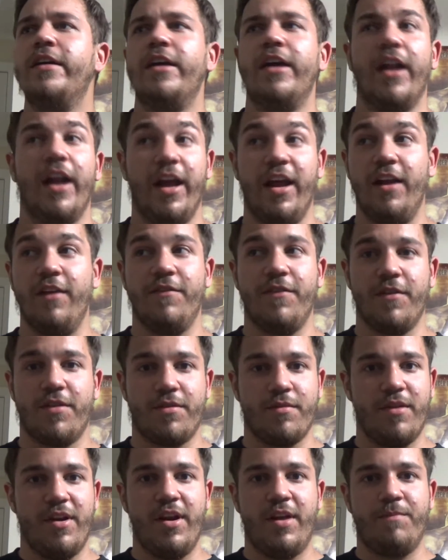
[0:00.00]
And I hit it for
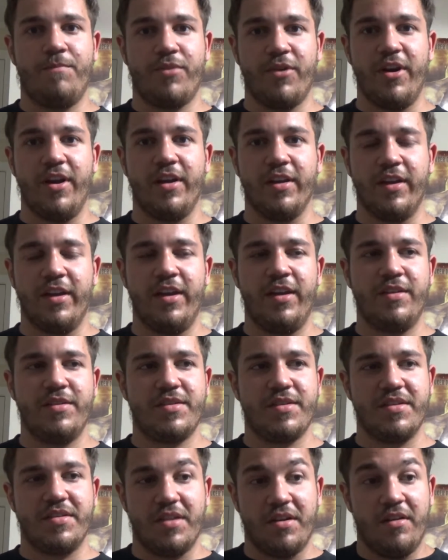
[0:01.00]
three pretty clean.
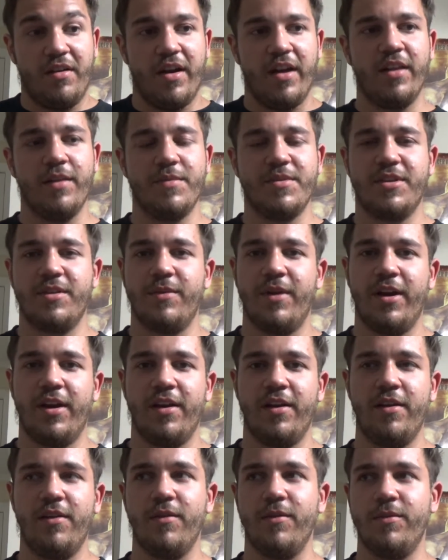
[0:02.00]
So I said, all right, let me see what I
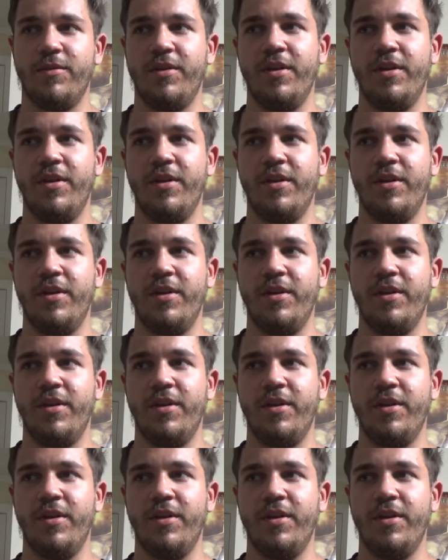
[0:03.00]
can do.